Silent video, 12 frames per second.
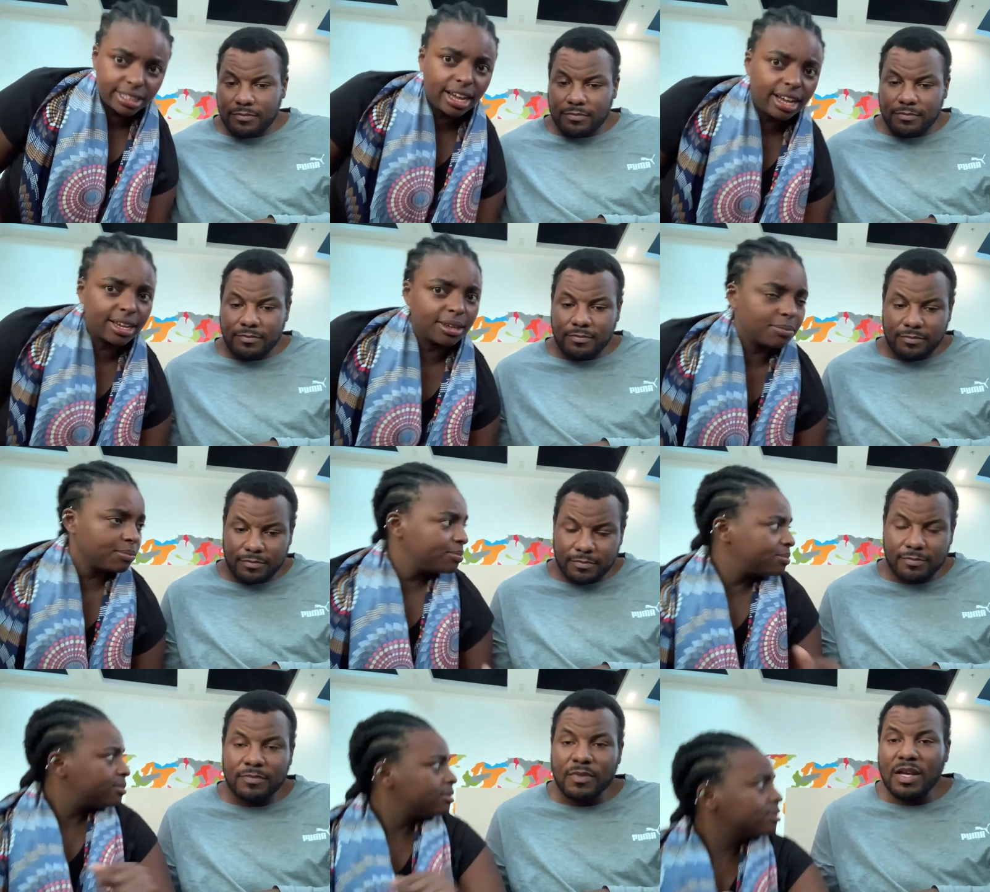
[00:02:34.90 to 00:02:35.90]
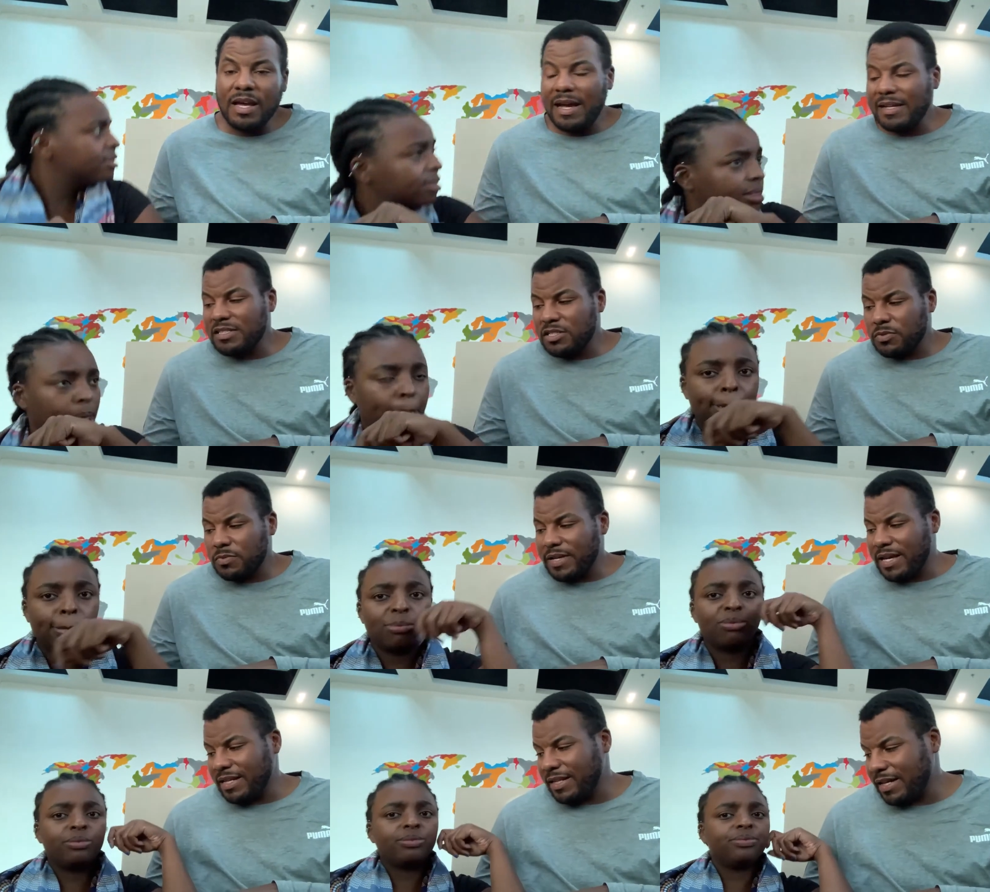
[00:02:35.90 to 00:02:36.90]
Speaker 1: time.
Speaker 2: I guess we
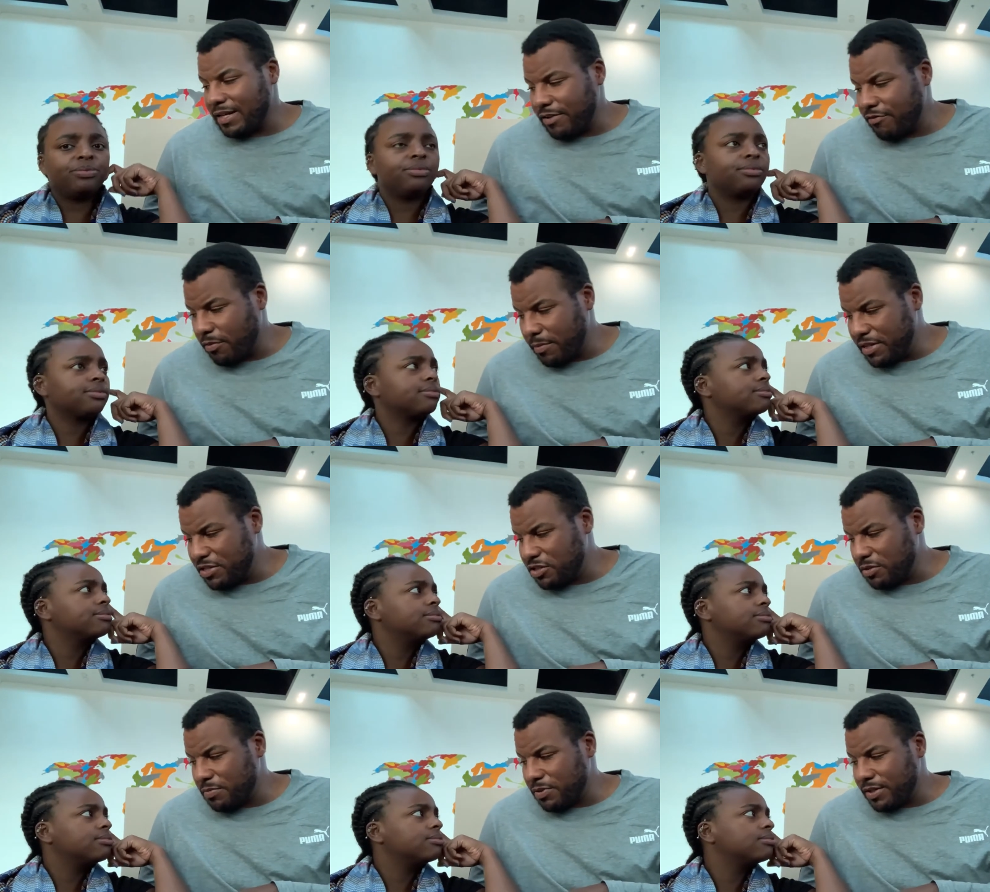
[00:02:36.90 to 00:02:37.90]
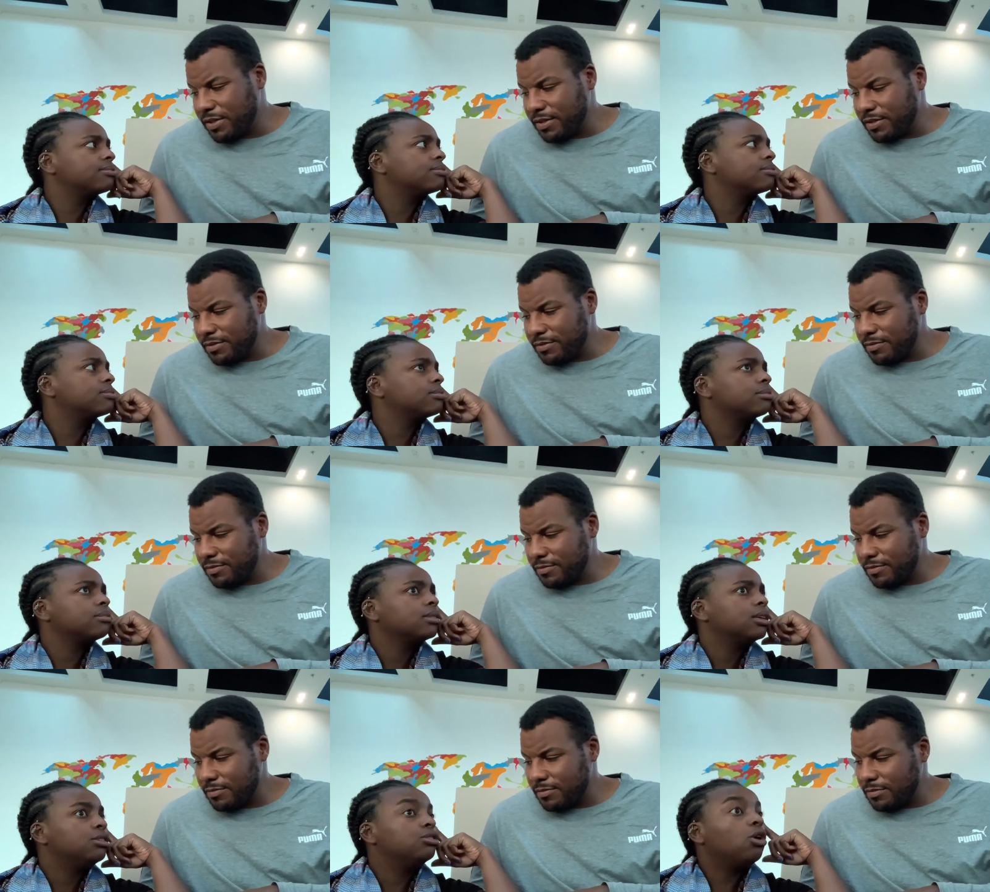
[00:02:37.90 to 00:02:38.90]
had a lot of information to put in.
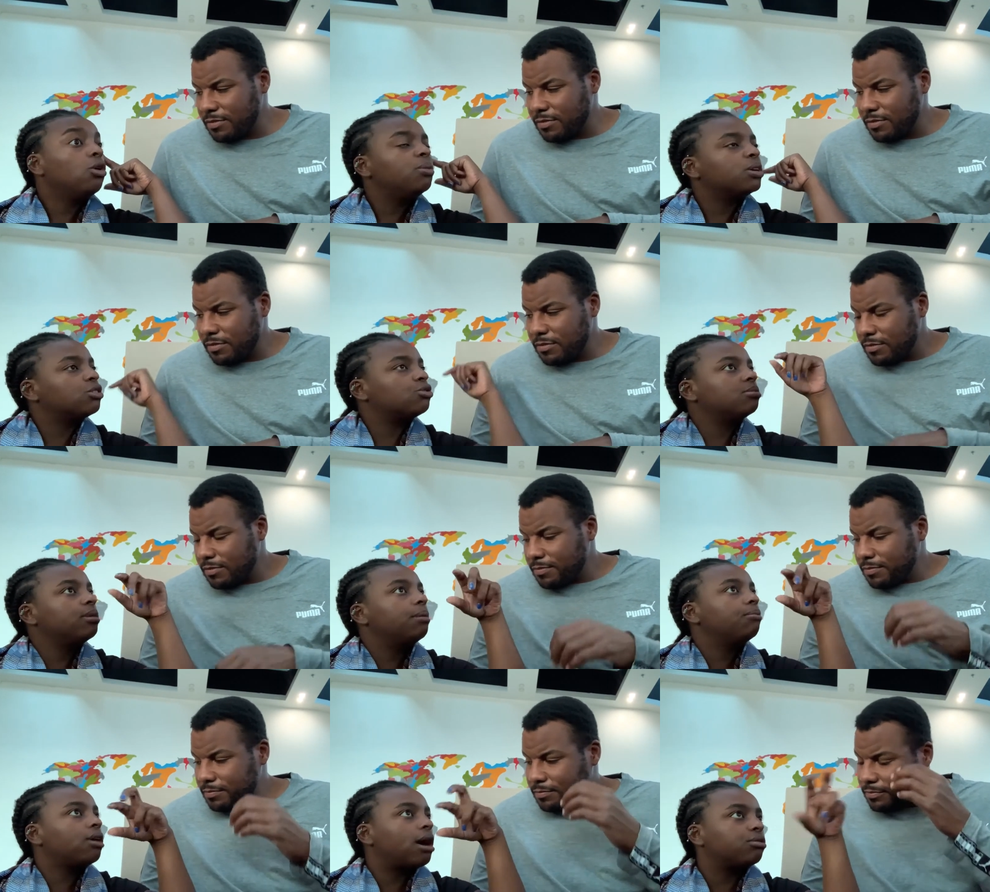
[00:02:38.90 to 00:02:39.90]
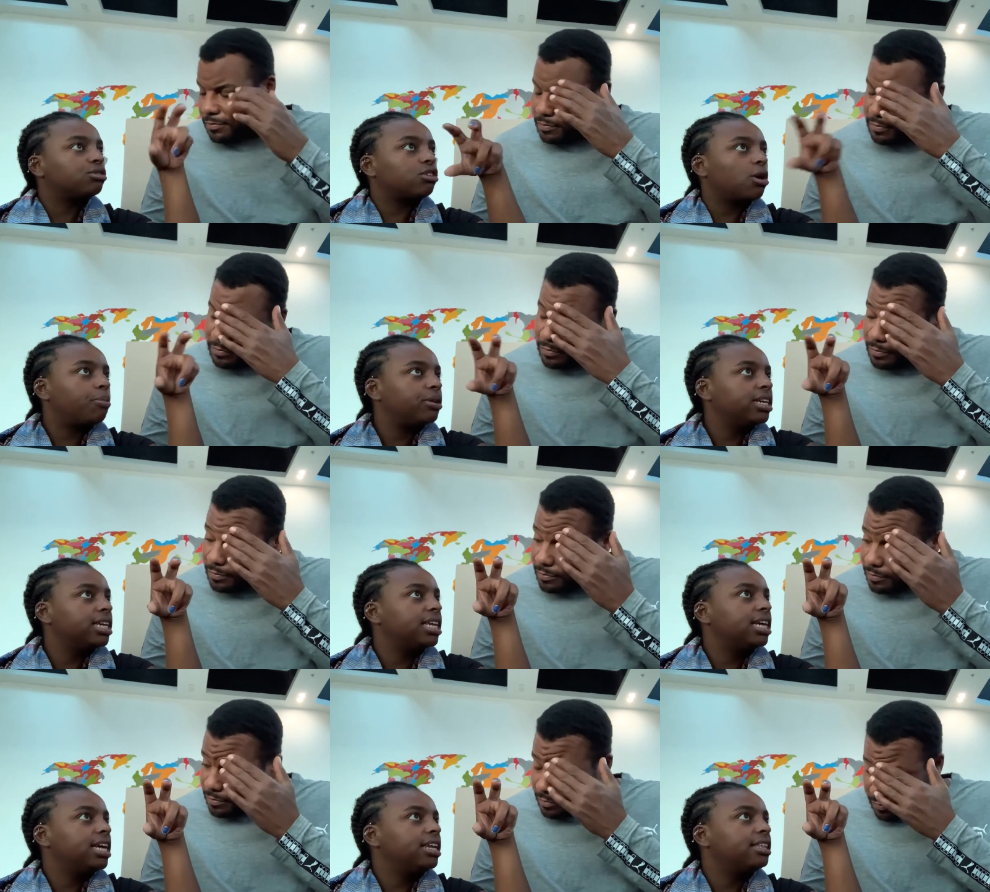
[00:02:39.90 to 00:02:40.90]
Speaker 1: No, because remember, I would start putting it
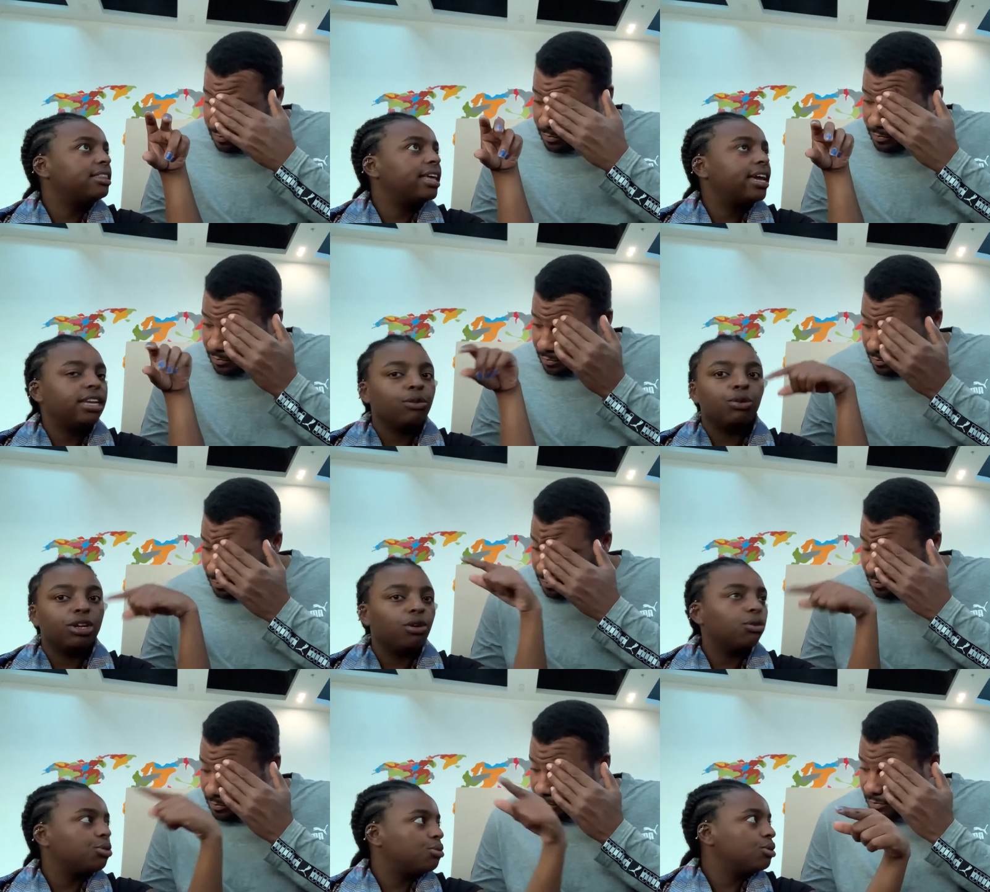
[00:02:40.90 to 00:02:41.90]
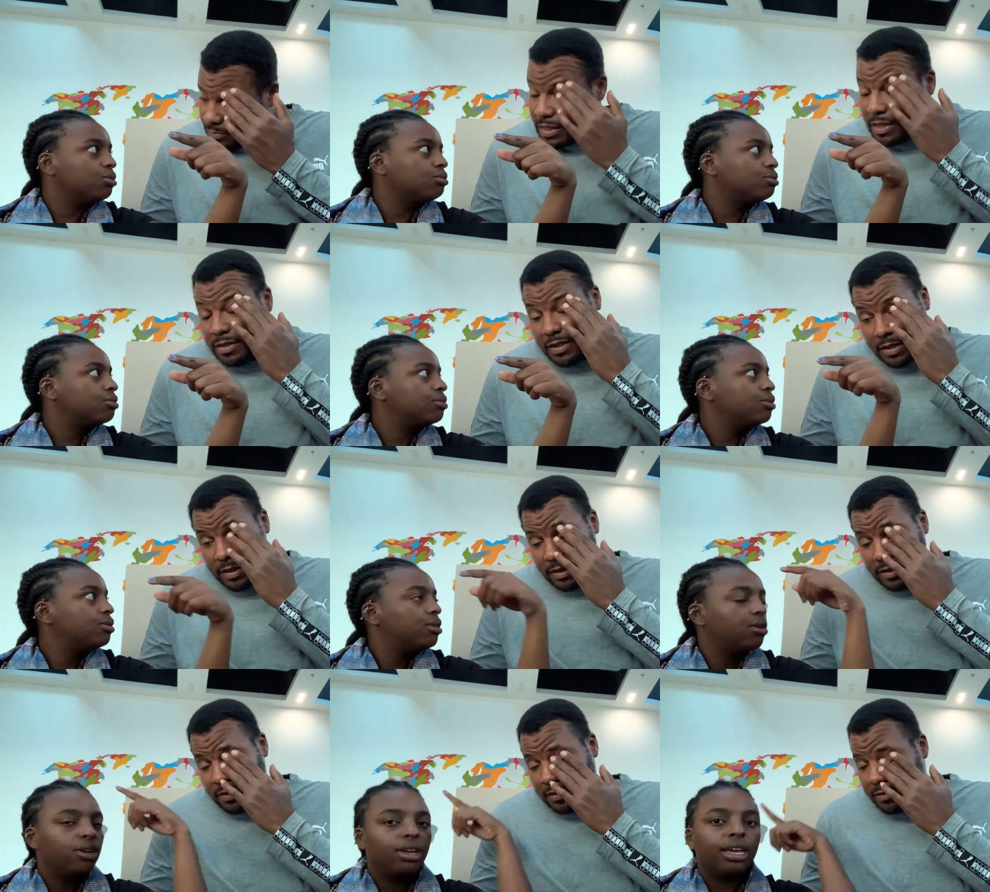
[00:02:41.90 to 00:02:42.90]
in and then it wouldn't go through.
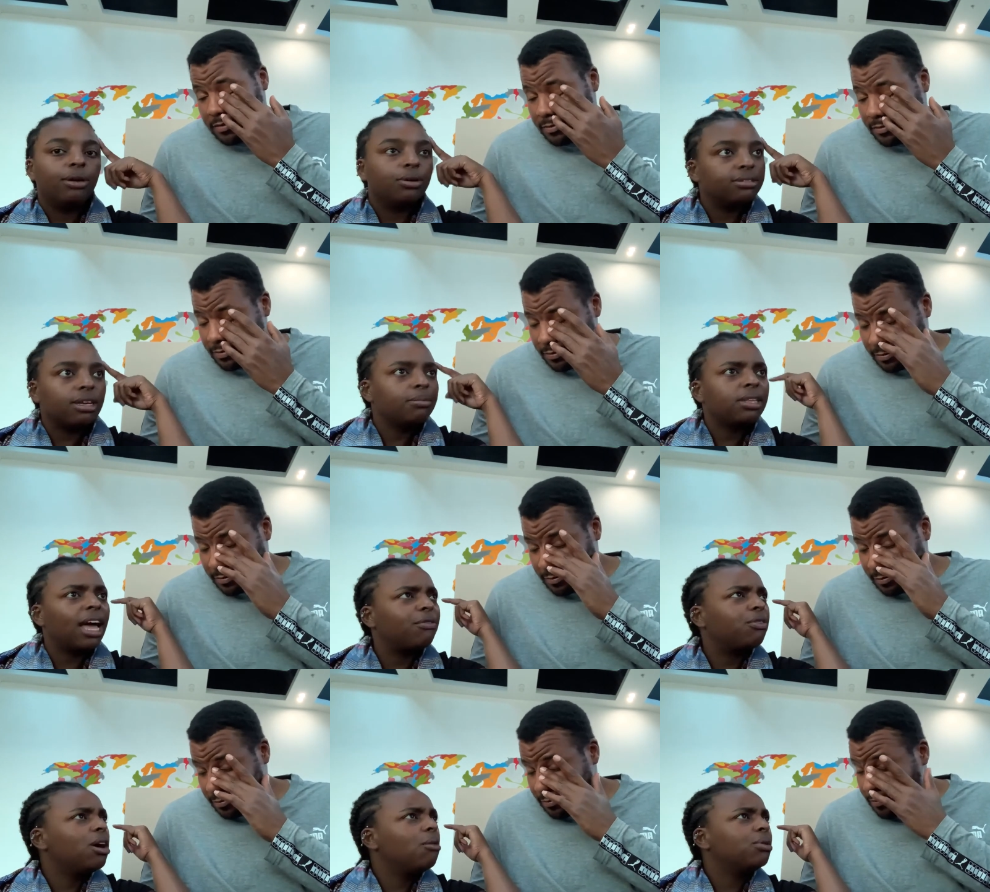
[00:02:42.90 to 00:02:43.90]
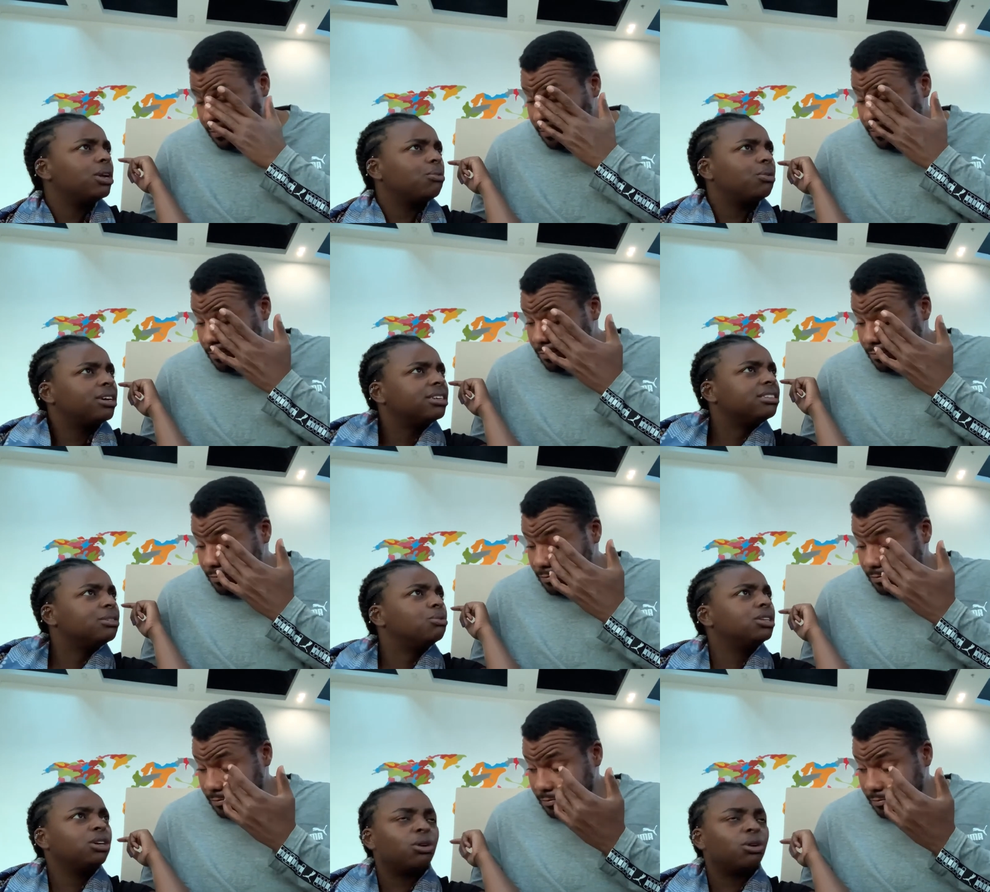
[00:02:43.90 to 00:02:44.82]
Yeah. I forgot what it was. It wouldn't